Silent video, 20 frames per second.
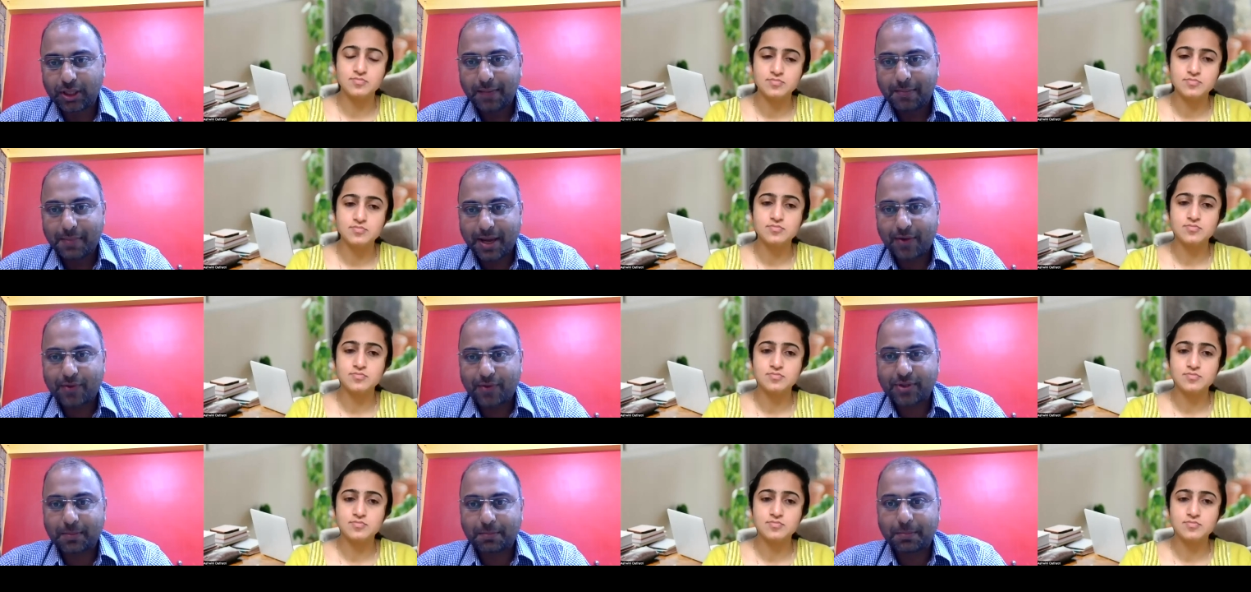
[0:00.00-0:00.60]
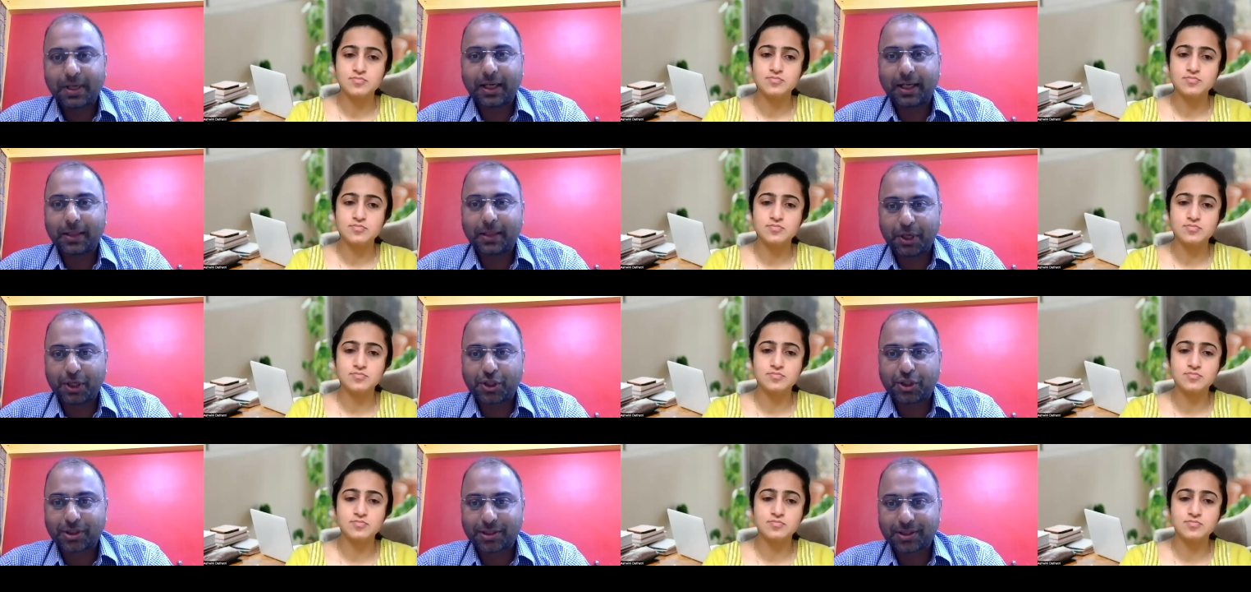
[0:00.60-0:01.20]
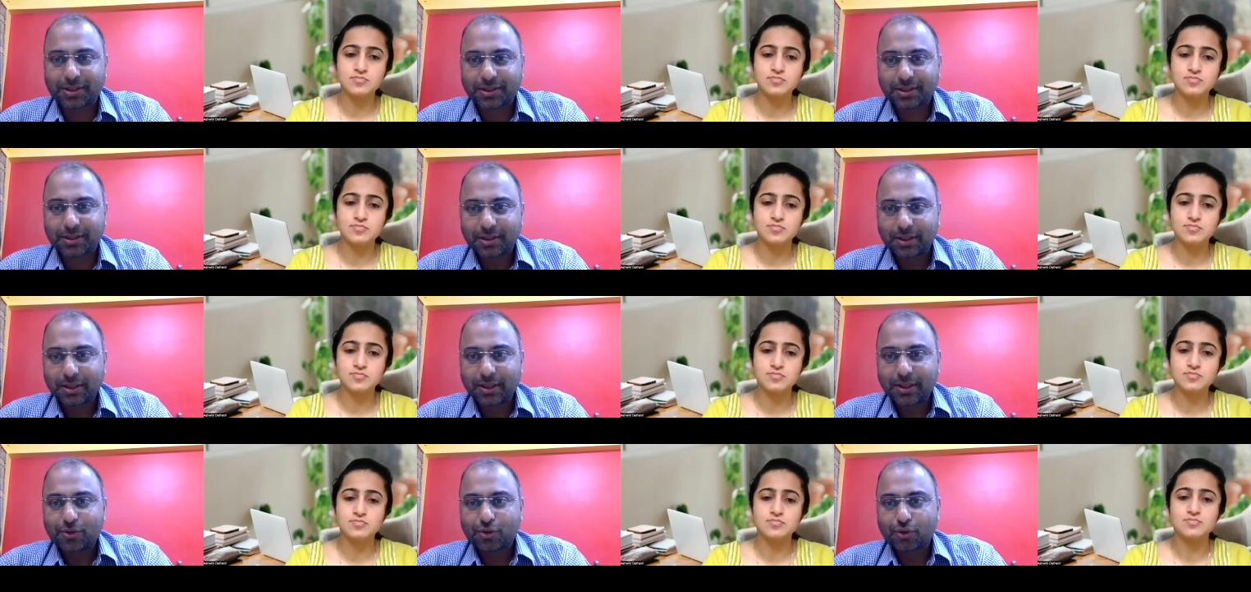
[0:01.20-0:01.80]
Speaker 1: may have some bloody pictures.
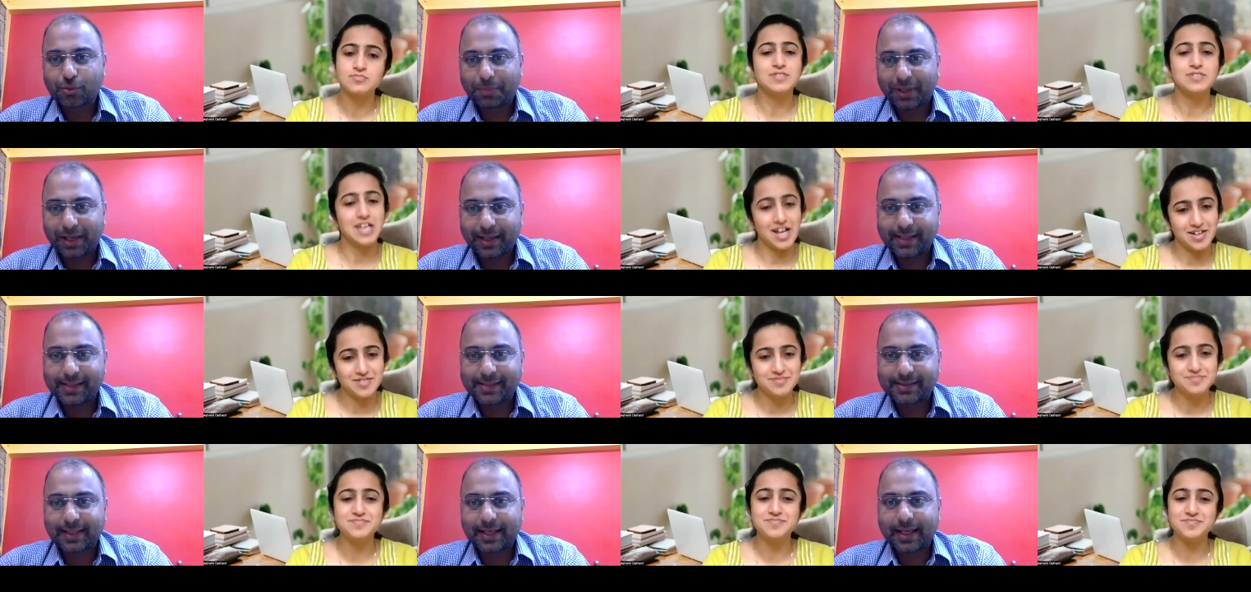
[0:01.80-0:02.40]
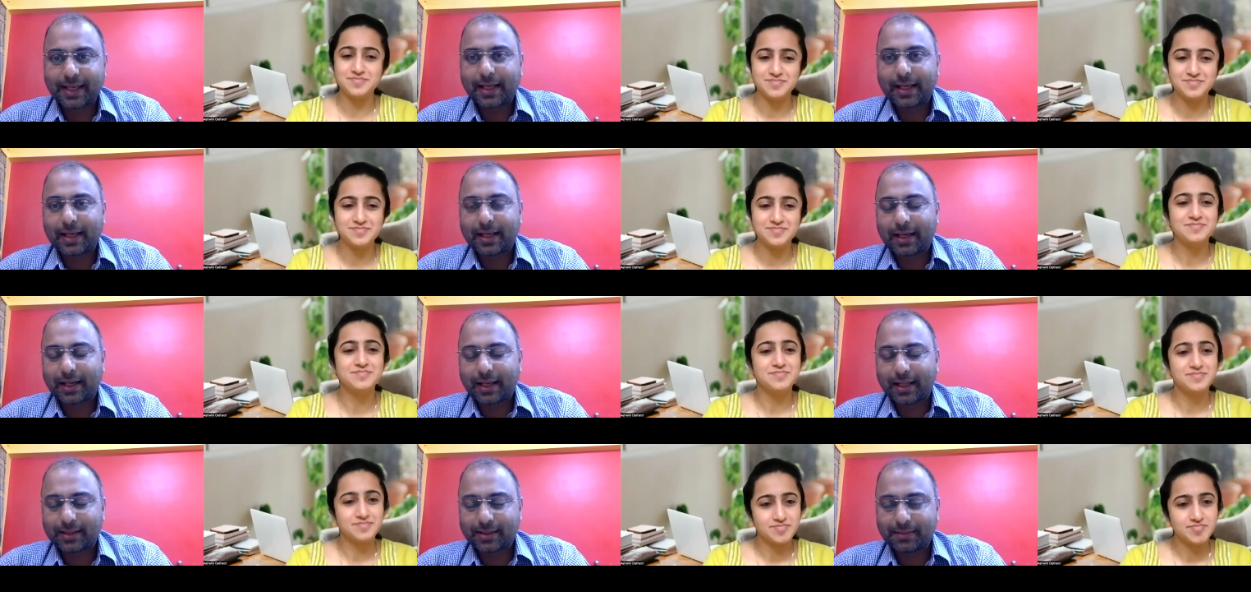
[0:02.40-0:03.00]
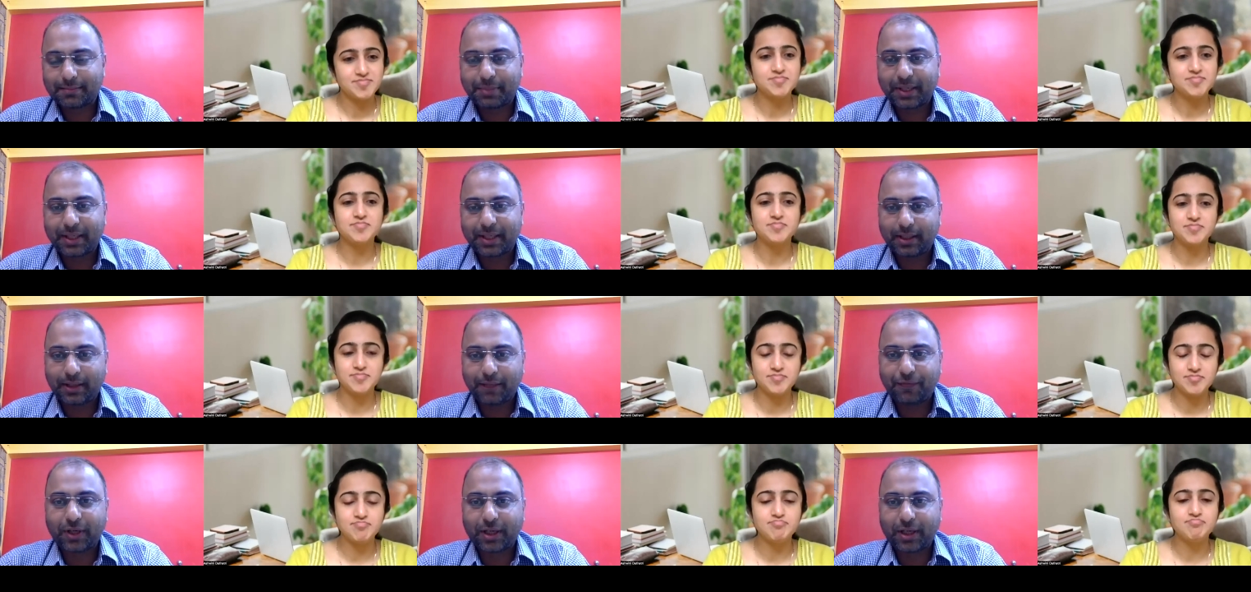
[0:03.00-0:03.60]
So blood is there and bit
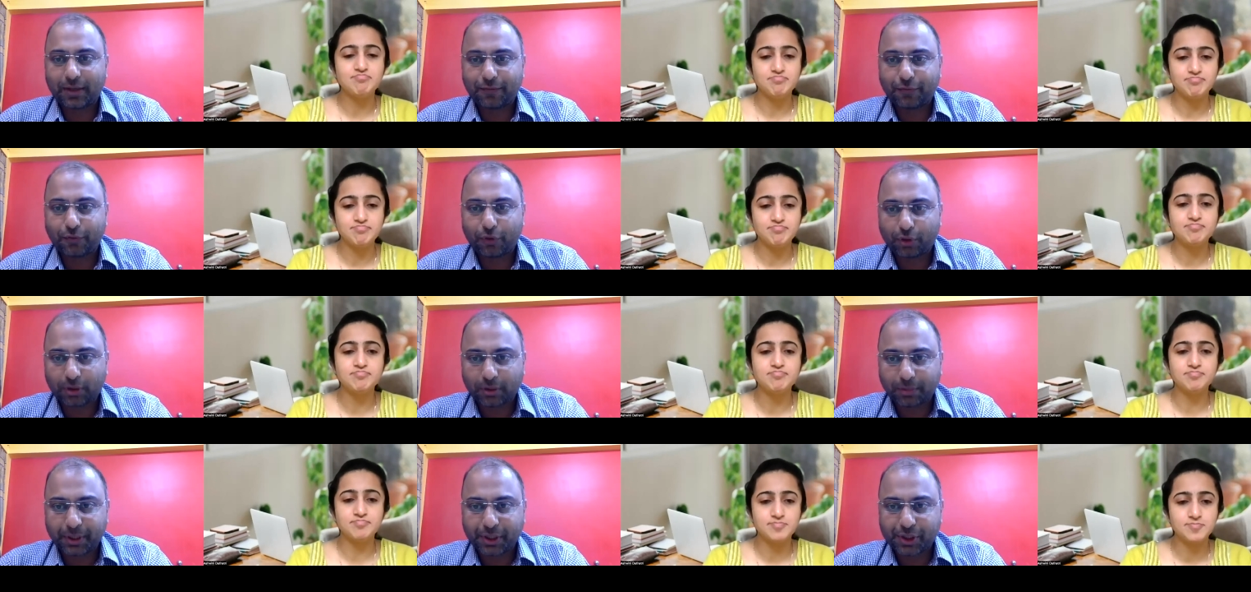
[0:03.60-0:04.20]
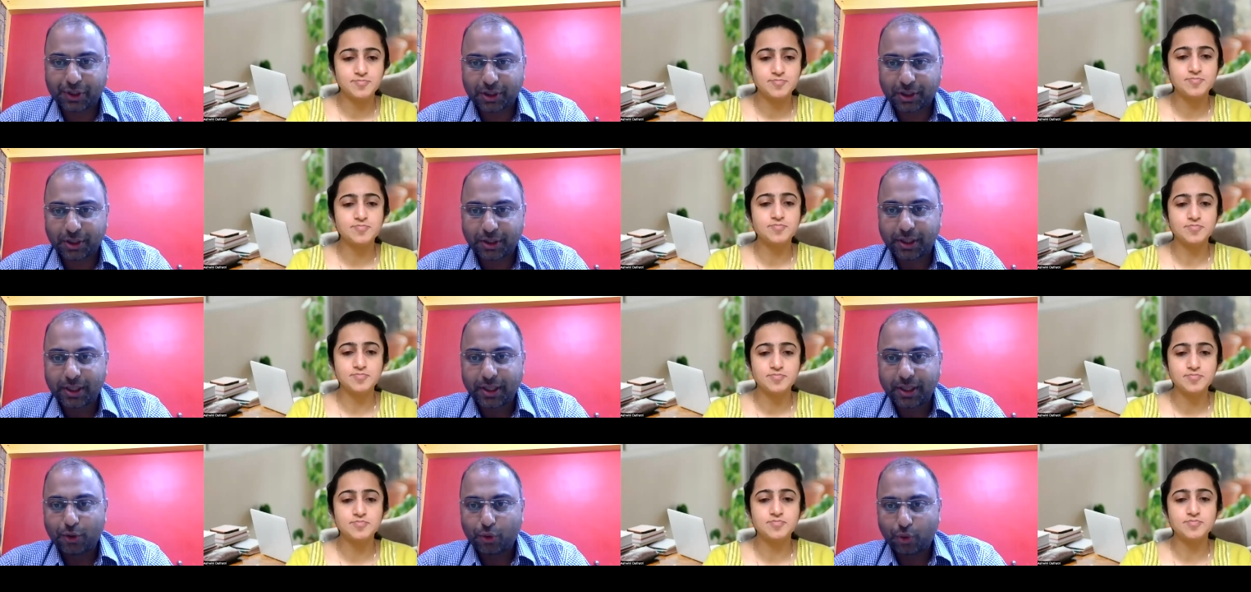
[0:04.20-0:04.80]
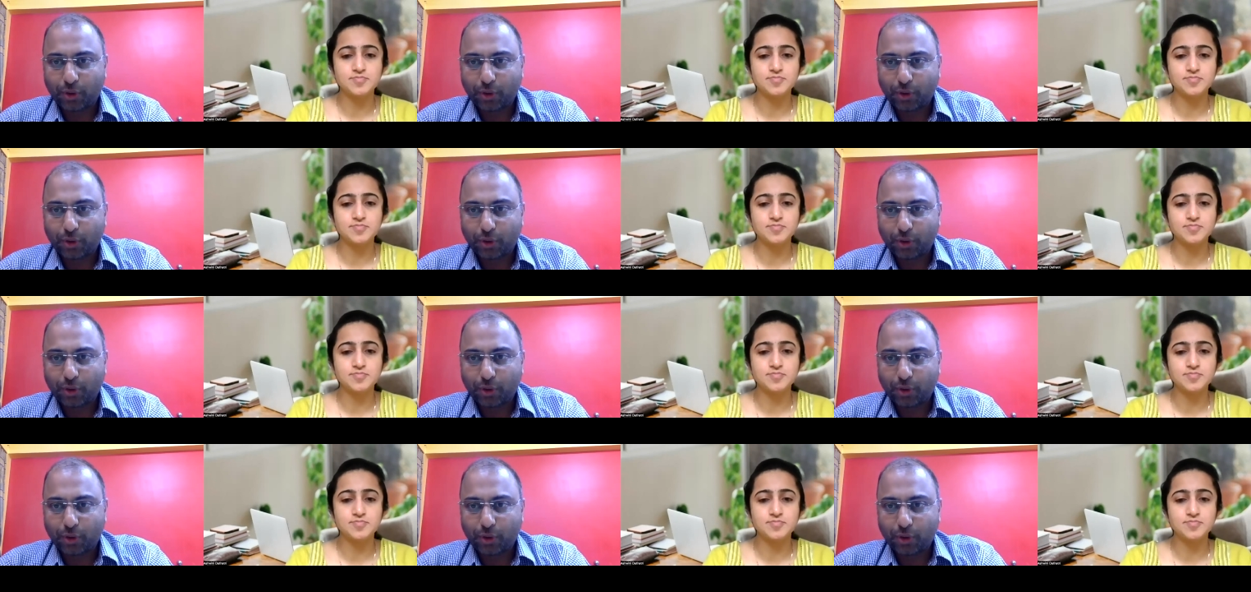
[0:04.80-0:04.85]
difficult for the patient to